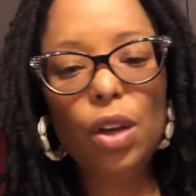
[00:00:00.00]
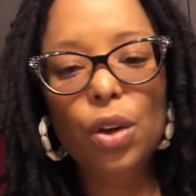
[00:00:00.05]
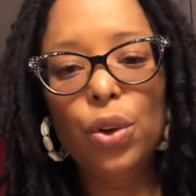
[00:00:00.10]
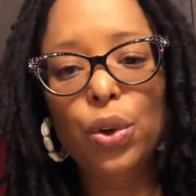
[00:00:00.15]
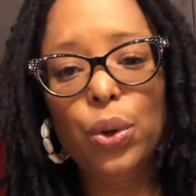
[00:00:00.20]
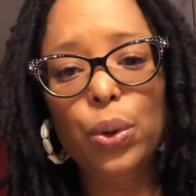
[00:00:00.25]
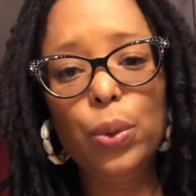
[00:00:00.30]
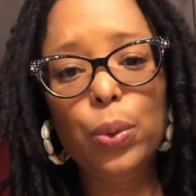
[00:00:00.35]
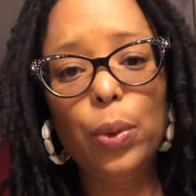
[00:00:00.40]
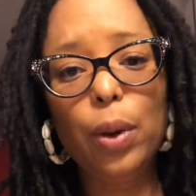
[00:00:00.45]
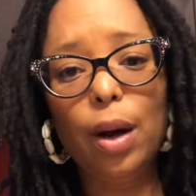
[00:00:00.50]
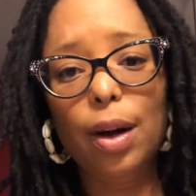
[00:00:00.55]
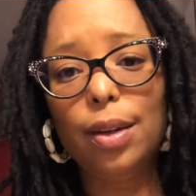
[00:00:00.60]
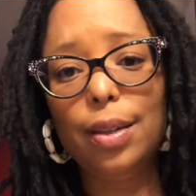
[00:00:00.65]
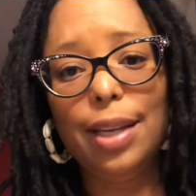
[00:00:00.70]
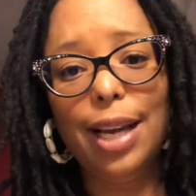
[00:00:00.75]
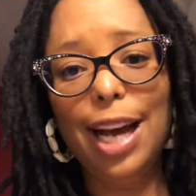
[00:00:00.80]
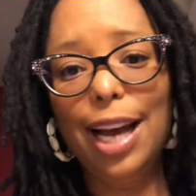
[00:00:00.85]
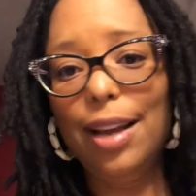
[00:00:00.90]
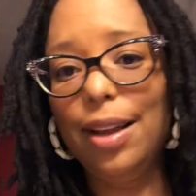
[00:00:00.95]
who are
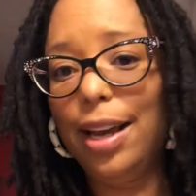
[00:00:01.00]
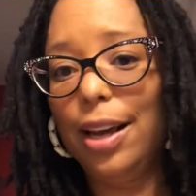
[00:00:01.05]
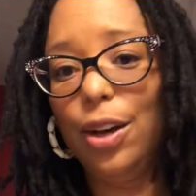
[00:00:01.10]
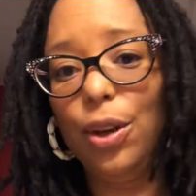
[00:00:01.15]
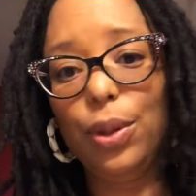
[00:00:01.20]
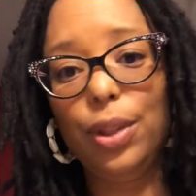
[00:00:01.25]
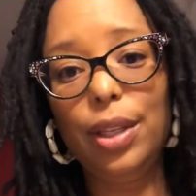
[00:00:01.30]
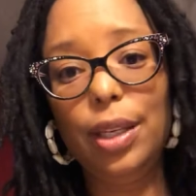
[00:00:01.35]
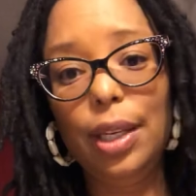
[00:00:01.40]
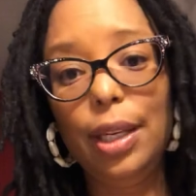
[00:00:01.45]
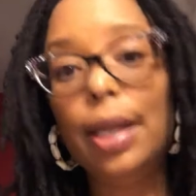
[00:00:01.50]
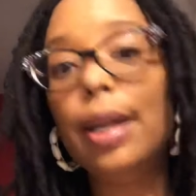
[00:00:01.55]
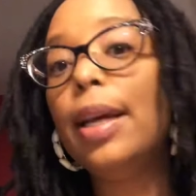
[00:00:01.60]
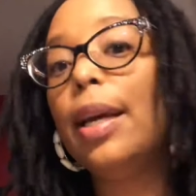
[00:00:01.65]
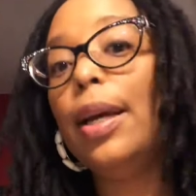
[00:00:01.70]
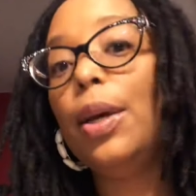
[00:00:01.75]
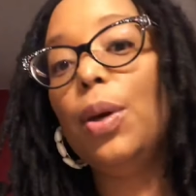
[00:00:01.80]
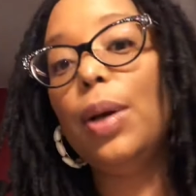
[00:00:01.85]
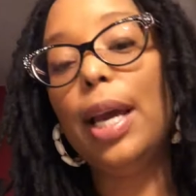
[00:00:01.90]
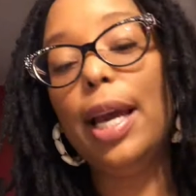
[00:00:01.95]
not healthy
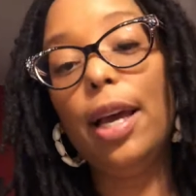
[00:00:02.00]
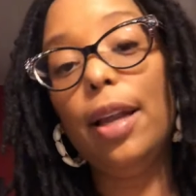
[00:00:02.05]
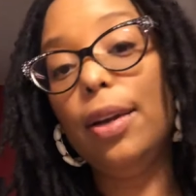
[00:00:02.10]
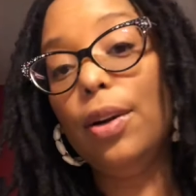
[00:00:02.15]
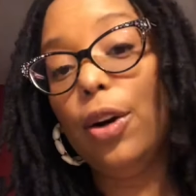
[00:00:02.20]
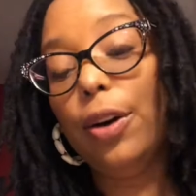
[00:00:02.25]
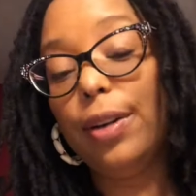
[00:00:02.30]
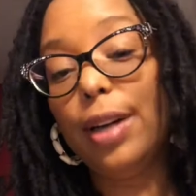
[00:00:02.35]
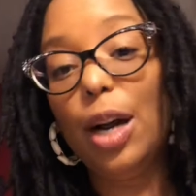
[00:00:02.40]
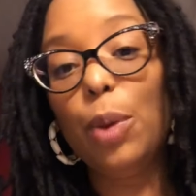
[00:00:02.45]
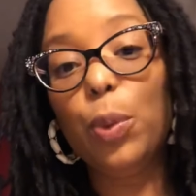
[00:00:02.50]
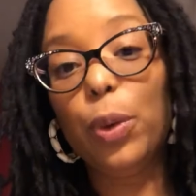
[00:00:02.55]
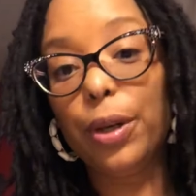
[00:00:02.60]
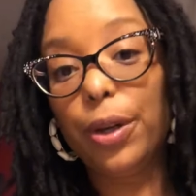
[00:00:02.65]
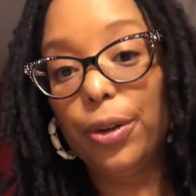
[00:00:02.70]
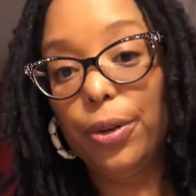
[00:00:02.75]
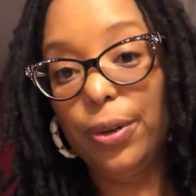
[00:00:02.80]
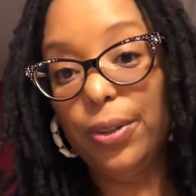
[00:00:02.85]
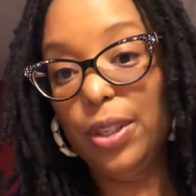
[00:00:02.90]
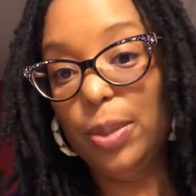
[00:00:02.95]
and are not
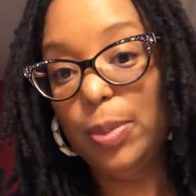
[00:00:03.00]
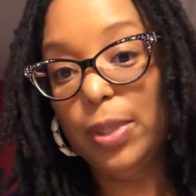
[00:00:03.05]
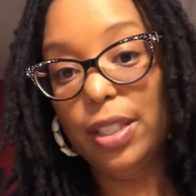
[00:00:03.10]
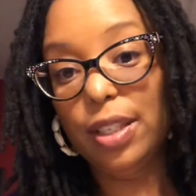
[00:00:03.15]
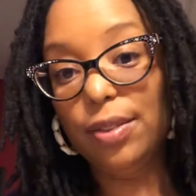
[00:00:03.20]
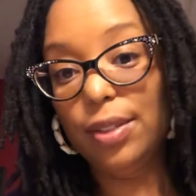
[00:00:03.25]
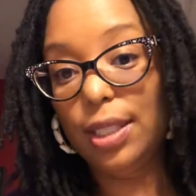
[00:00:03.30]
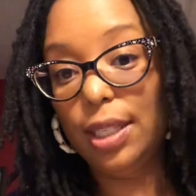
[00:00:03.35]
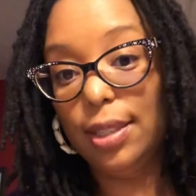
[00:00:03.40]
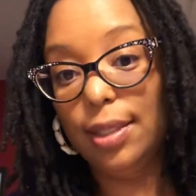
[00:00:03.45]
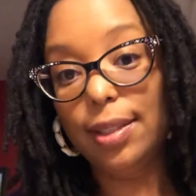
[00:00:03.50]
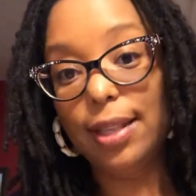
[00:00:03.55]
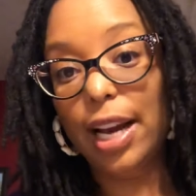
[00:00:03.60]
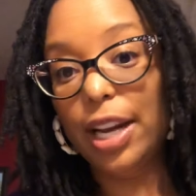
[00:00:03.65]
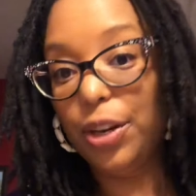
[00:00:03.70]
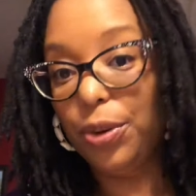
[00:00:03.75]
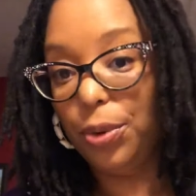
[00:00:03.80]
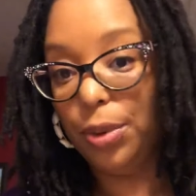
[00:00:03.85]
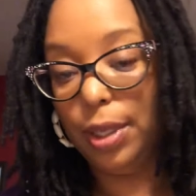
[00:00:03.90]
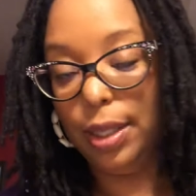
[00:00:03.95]
working on themselves inside
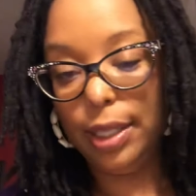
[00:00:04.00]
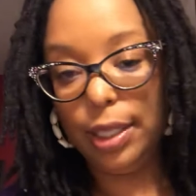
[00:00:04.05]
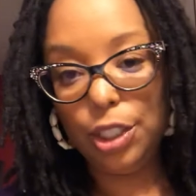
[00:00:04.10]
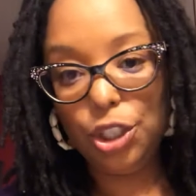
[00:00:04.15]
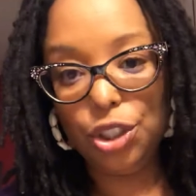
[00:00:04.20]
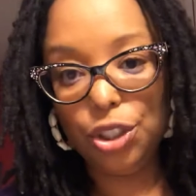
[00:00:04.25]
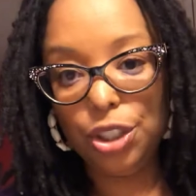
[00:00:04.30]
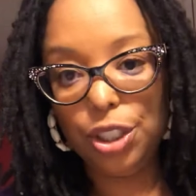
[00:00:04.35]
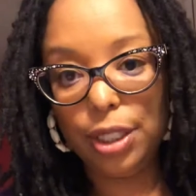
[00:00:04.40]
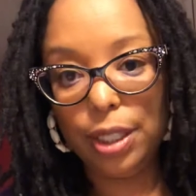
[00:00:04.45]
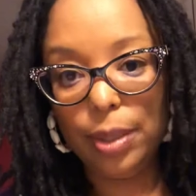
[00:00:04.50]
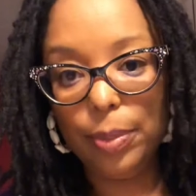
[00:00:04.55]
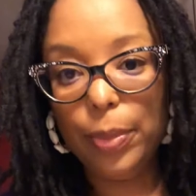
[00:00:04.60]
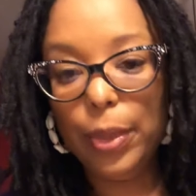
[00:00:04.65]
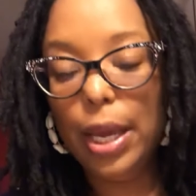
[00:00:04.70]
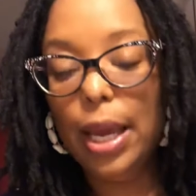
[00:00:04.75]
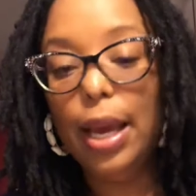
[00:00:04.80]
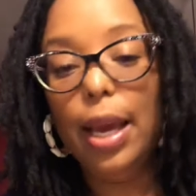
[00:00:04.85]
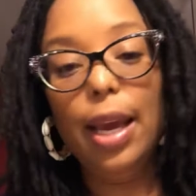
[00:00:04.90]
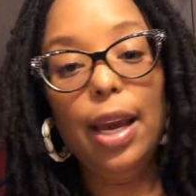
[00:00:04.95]
a relationship.
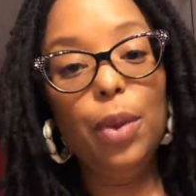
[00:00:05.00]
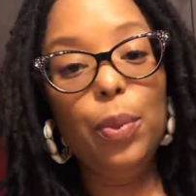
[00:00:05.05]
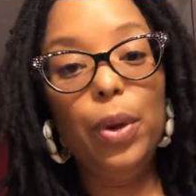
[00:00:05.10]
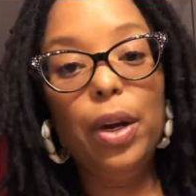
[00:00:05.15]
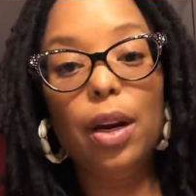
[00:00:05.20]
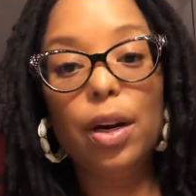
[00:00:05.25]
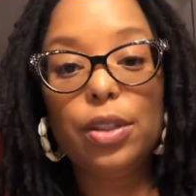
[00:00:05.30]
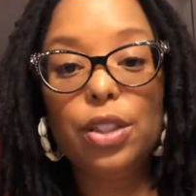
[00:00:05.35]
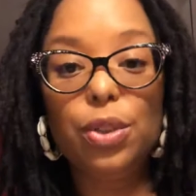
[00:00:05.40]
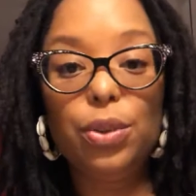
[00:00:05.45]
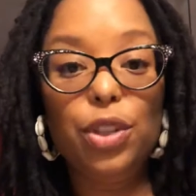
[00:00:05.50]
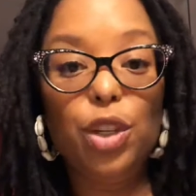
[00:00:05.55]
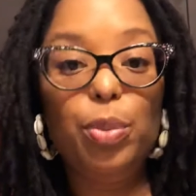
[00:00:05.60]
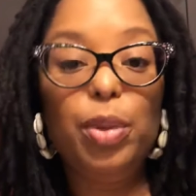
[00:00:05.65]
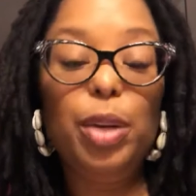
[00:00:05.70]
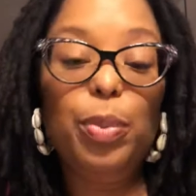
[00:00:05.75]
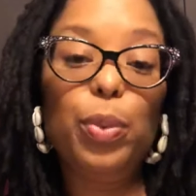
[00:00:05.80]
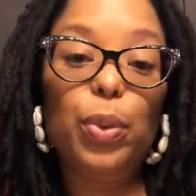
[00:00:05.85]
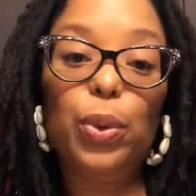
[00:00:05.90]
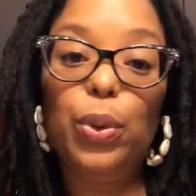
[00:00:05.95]
And we also know
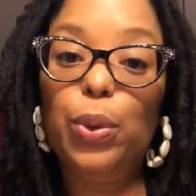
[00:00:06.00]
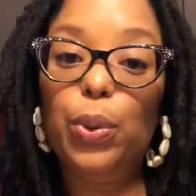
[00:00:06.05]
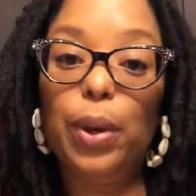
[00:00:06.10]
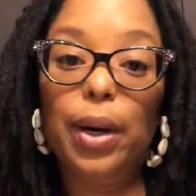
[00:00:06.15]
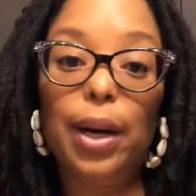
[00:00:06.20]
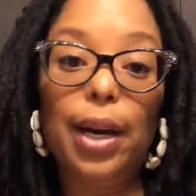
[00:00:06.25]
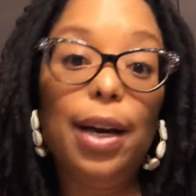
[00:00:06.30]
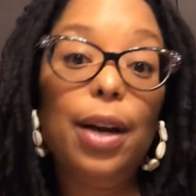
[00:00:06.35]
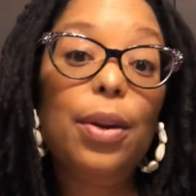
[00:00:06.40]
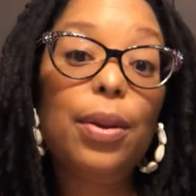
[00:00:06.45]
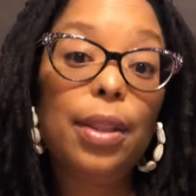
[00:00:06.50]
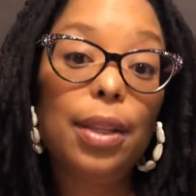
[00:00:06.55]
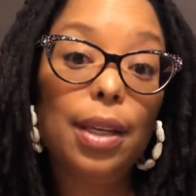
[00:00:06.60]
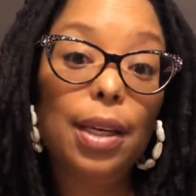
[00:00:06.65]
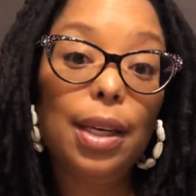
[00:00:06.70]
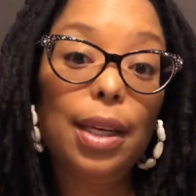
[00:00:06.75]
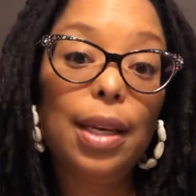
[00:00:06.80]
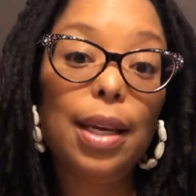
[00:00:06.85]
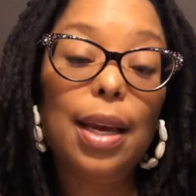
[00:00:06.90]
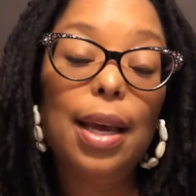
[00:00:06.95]
people who are
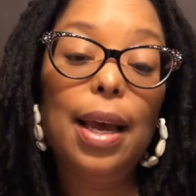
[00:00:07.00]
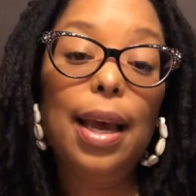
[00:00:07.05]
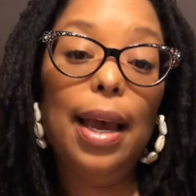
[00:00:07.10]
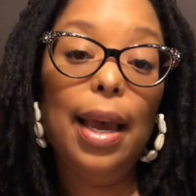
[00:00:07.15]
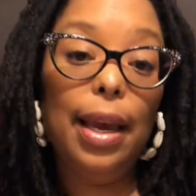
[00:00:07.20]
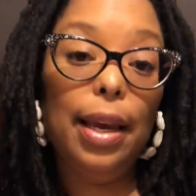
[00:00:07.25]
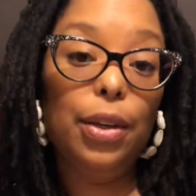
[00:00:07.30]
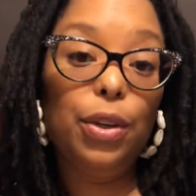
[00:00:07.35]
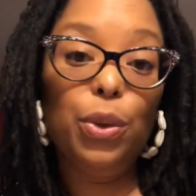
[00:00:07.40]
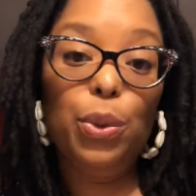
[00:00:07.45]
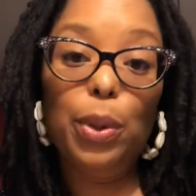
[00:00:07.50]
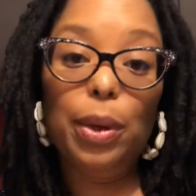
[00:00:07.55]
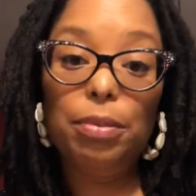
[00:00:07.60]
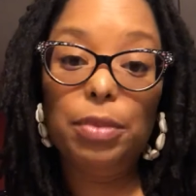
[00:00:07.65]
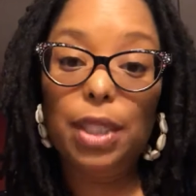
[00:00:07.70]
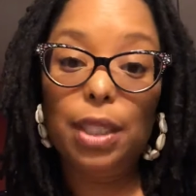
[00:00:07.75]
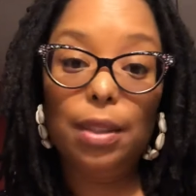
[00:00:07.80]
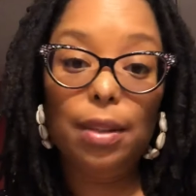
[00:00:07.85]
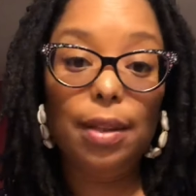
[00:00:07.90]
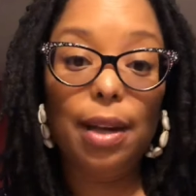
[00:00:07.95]
healthy and who have
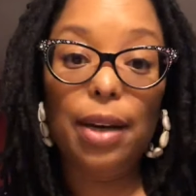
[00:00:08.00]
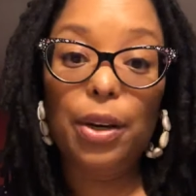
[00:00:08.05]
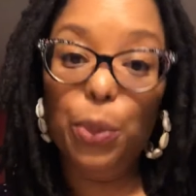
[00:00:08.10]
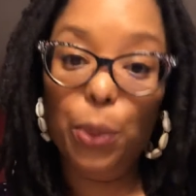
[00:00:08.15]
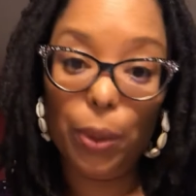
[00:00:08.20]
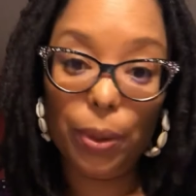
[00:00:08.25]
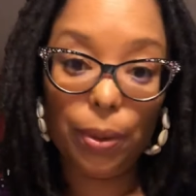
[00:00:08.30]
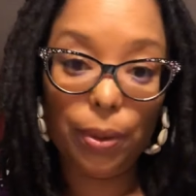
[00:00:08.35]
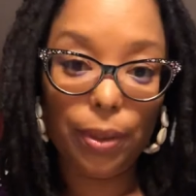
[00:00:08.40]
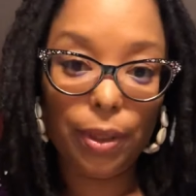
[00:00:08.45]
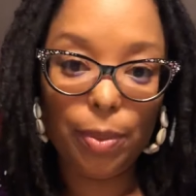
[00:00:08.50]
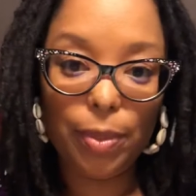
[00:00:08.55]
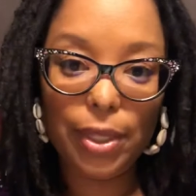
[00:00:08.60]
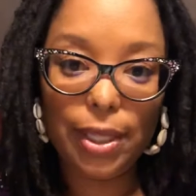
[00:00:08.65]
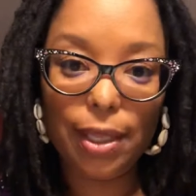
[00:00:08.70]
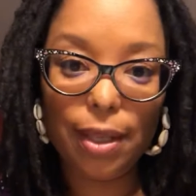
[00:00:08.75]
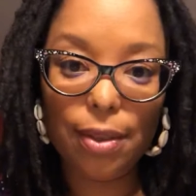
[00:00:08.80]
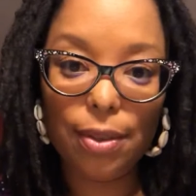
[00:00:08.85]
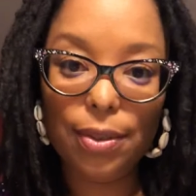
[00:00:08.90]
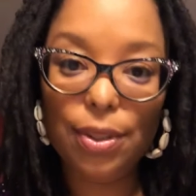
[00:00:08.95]
done a lot of work on
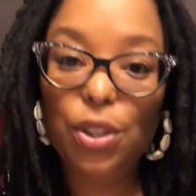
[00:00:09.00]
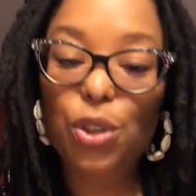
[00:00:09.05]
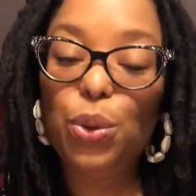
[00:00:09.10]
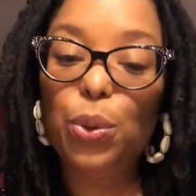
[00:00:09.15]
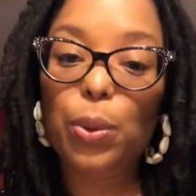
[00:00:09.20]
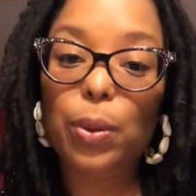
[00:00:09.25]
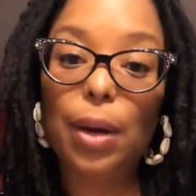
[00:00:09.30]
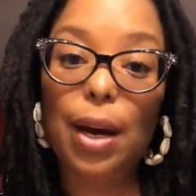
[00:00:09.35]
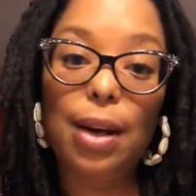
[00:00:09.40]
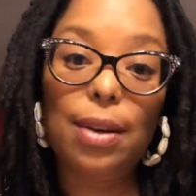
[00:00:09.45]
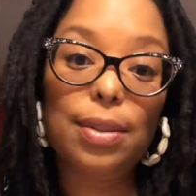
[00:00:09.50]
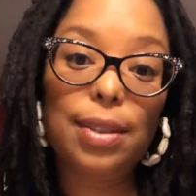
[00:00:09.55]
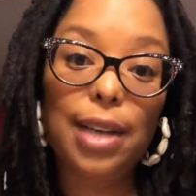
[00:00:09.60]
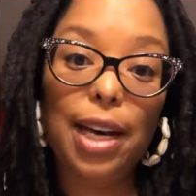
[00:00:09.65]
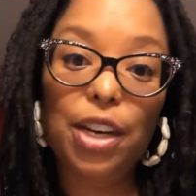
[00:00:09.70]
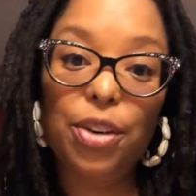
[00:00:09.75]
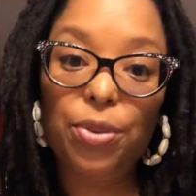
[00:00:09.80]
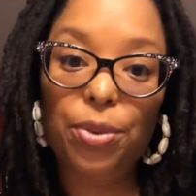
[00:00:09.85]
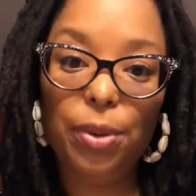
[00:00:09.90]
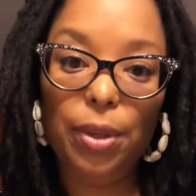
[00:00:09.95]
themselves who are outside
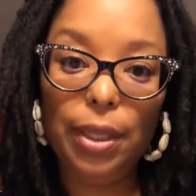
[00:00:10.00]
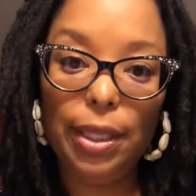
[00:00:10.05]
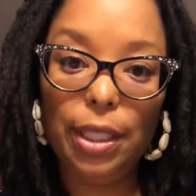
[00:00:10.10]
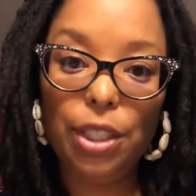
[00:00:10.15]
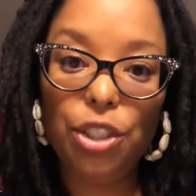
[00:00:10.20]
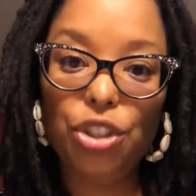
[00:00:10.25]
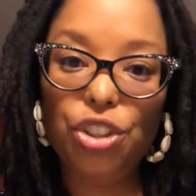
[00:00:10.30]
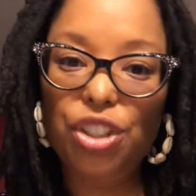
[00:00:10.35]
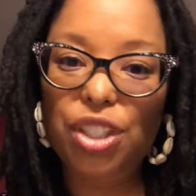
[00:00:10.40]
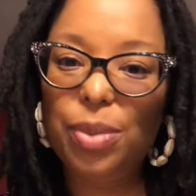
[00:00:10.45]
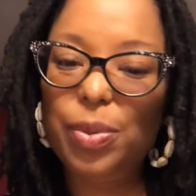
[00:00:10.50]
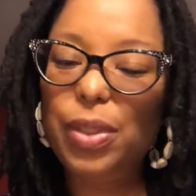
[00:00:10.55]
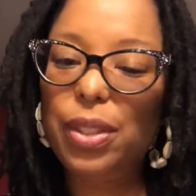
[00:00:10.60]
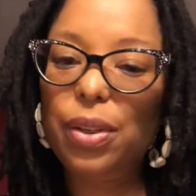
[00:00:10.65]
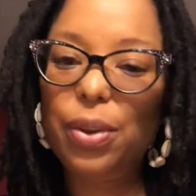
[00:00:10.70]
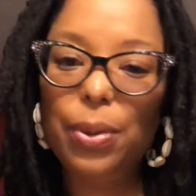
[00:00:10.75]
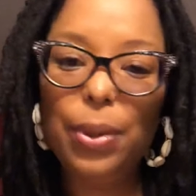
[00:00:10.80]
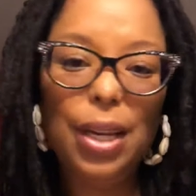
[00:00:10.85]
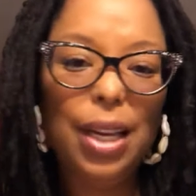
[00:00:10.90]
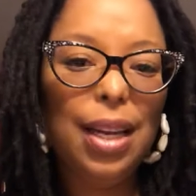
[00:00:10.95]
of a relationship. So